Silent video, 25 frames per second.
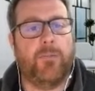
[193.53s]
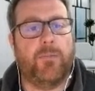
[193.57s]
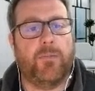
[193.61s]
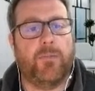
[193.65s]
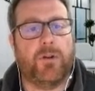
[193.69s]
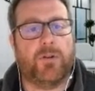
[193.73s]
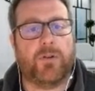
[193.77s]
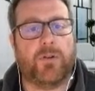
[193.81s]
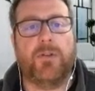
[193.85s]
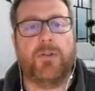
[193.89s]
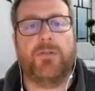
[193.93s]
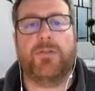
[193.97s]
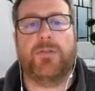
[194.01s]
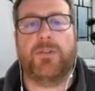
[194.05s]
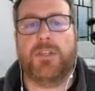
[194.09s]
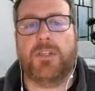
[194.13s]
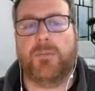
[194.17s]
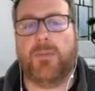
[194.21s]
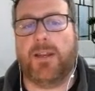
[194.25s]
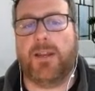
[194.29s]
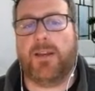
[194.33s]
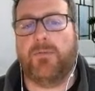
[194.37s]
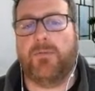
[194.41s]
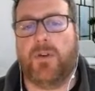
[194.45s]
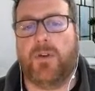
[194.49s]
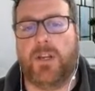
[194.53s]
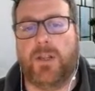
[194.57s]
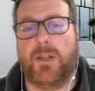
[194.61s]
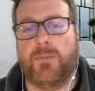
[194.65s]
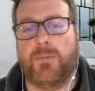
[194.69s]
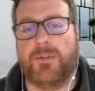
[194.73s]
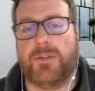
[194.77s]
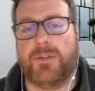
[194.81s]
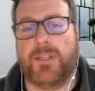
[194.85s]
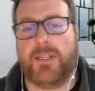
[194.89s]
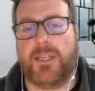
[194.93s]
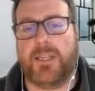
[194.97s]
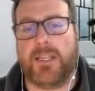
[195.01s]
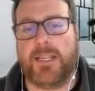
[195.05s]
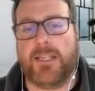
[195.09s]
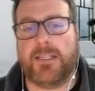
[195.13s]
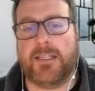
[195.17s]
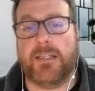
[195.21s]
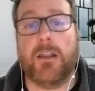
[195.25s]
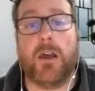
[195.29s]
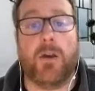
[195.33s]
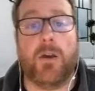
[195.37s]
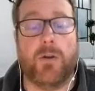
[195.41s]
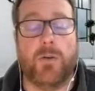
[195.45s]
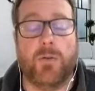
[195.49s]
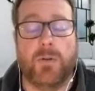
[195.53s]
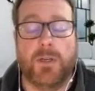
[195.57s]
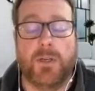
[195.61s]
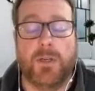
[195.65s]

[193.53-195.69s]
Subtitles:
growth in domain volumes is low.